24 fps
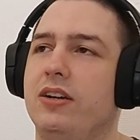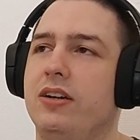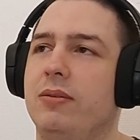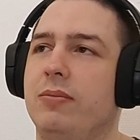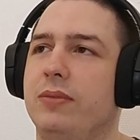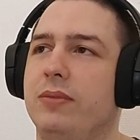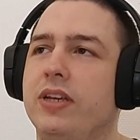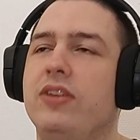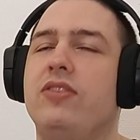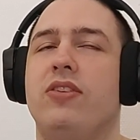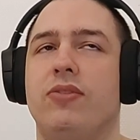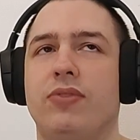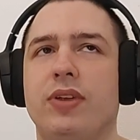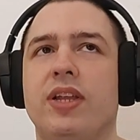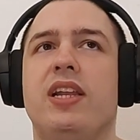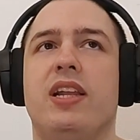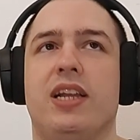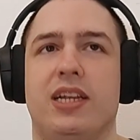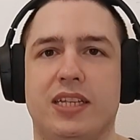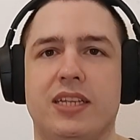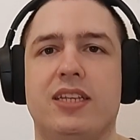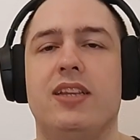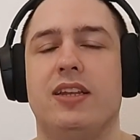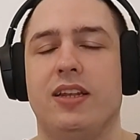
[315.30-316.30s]
It's definitely
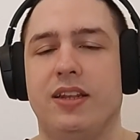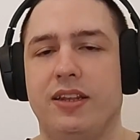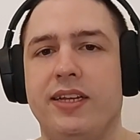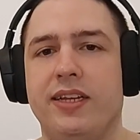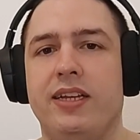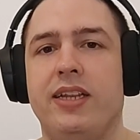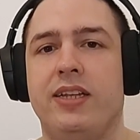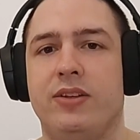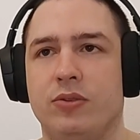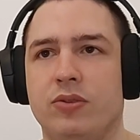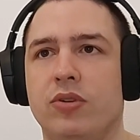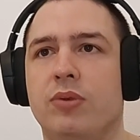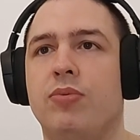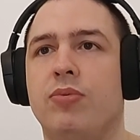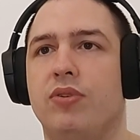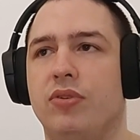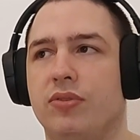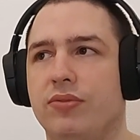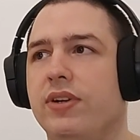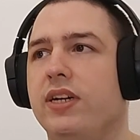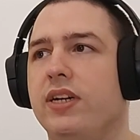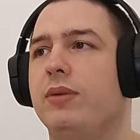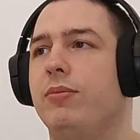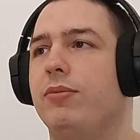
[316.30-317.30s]
like nailing a couple of
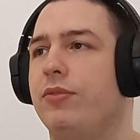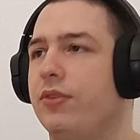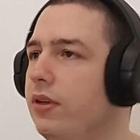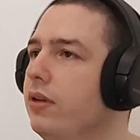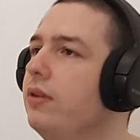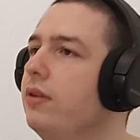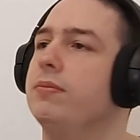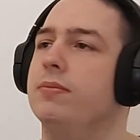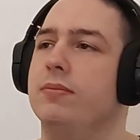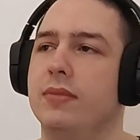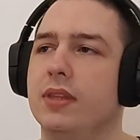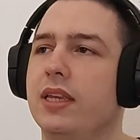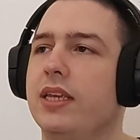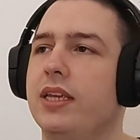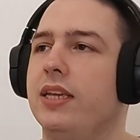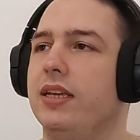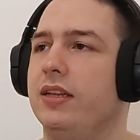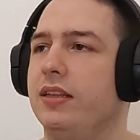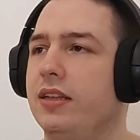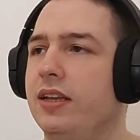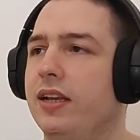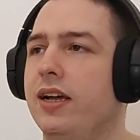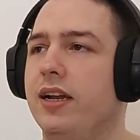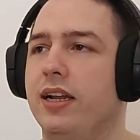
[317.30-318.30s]
vibes. Yeah,
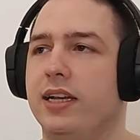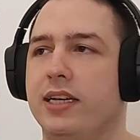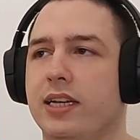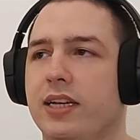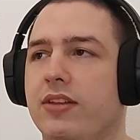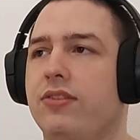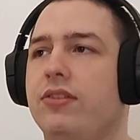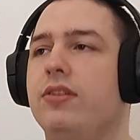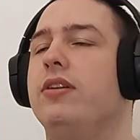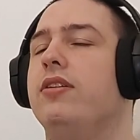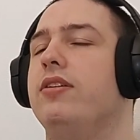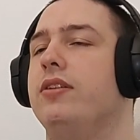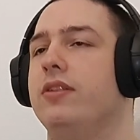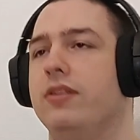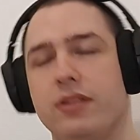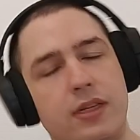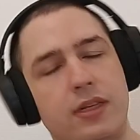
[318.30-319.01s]
I like how it's done.